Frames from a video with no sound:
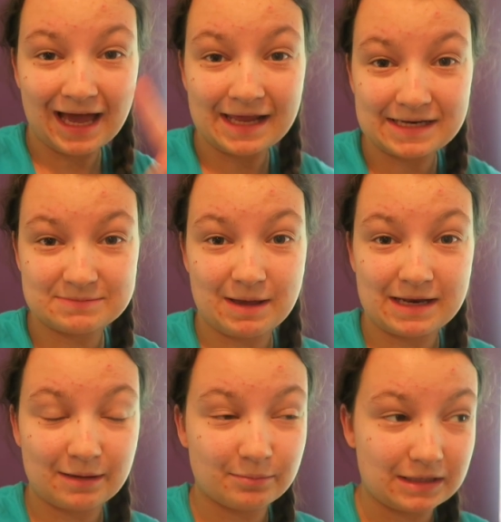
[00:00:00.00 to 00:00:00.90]
had a spare
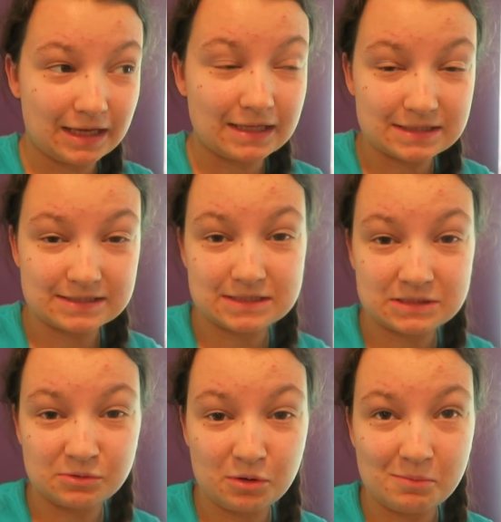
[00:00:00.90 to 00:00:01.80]
nappy in the
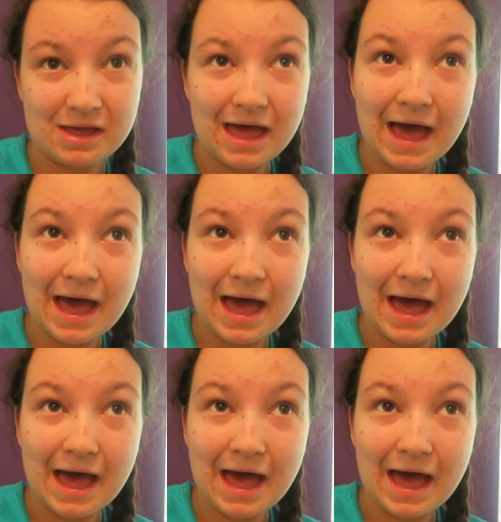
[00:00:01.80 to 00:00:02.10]
sitting room